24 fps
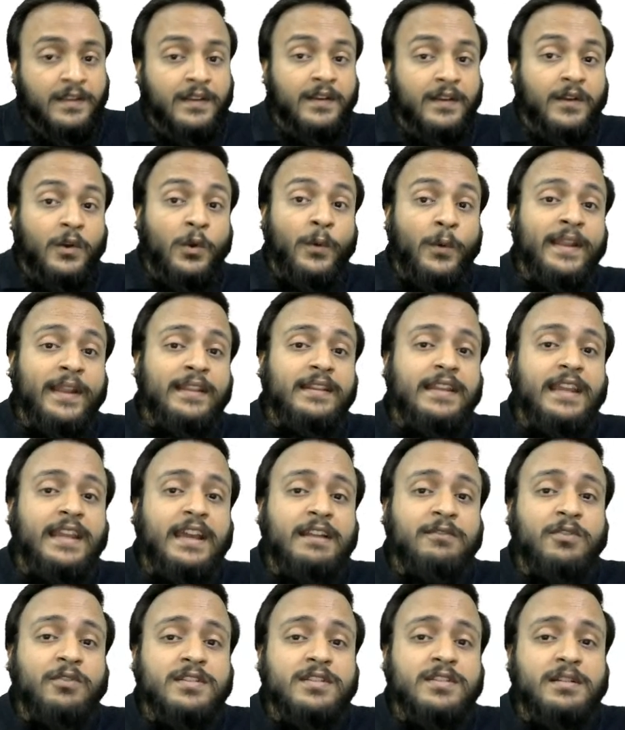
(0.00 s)
When
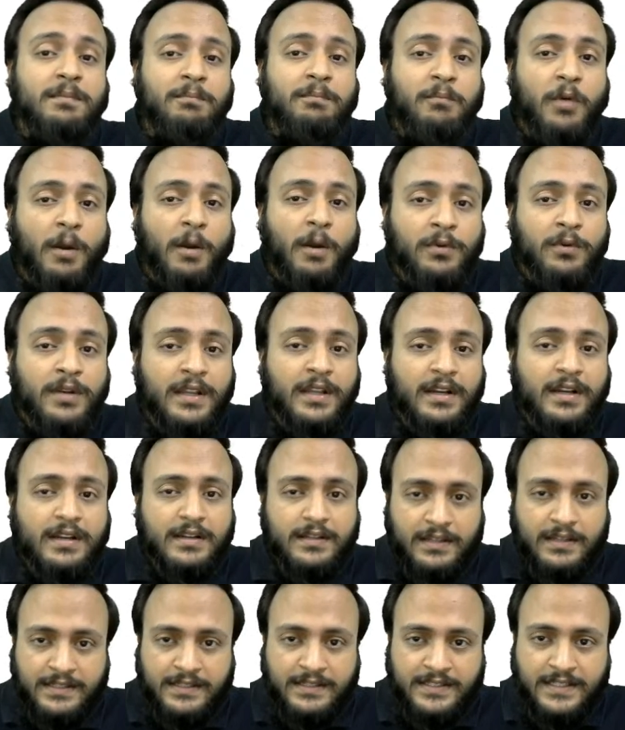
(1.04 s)
there was the popular
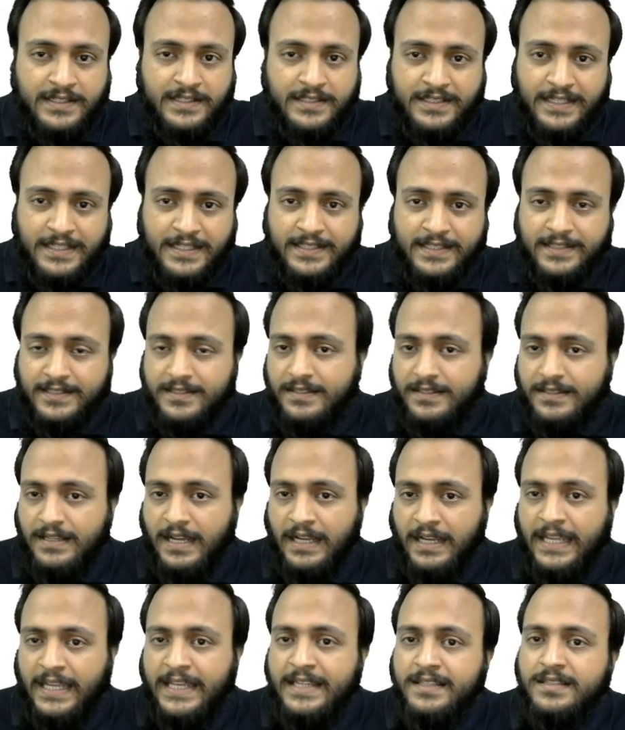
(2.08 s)
resistance
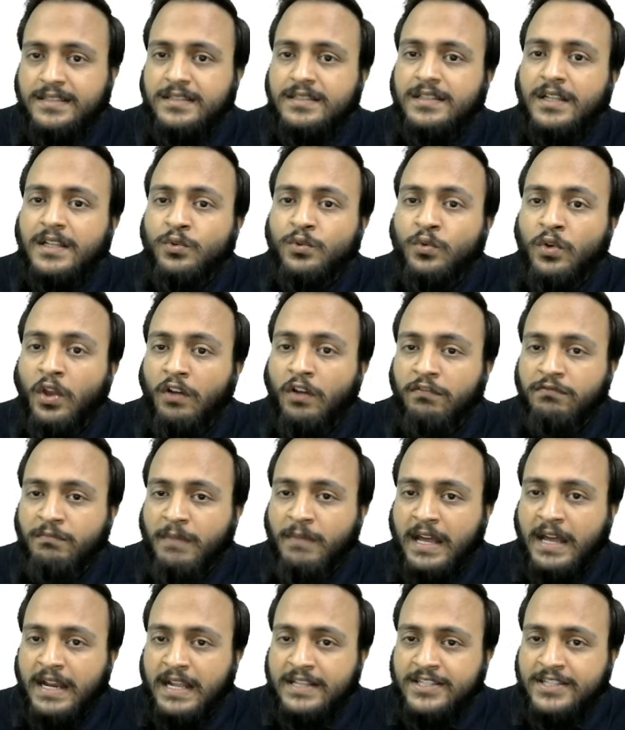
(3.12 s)
against the rule of
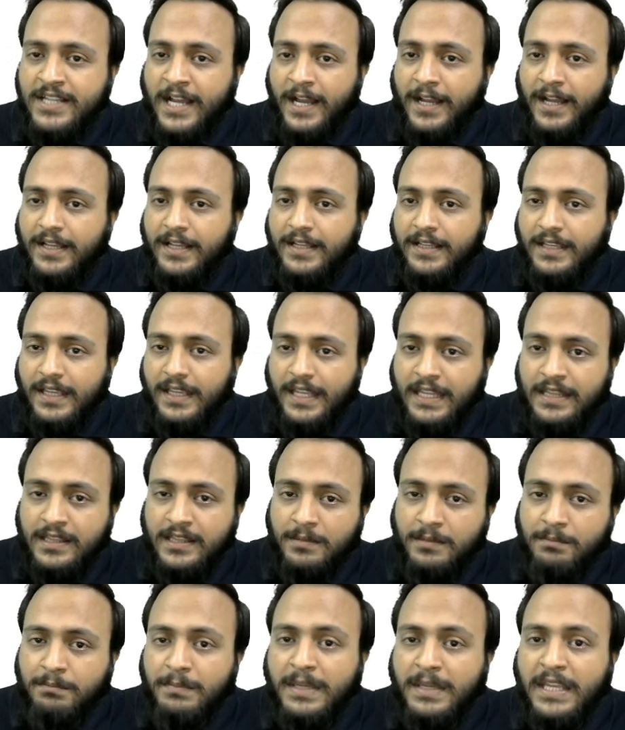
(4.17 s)
Maharaja in
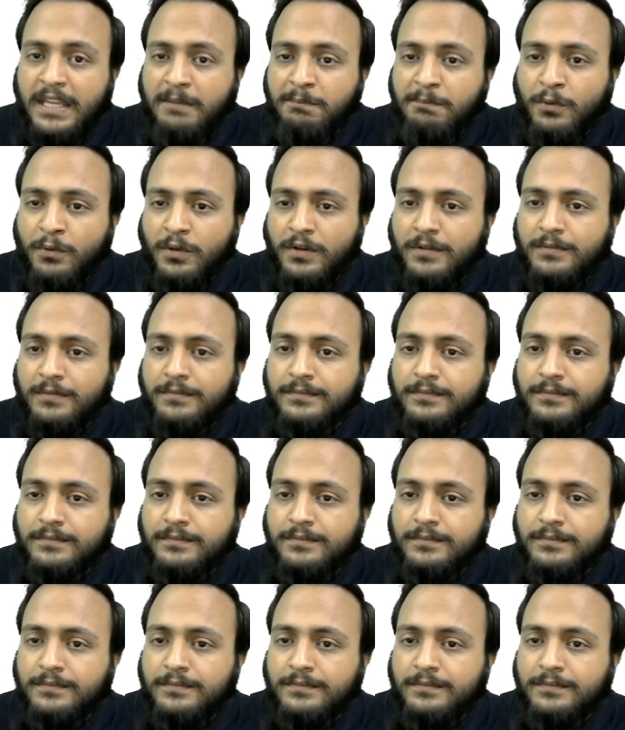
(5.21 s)
the Mirpur,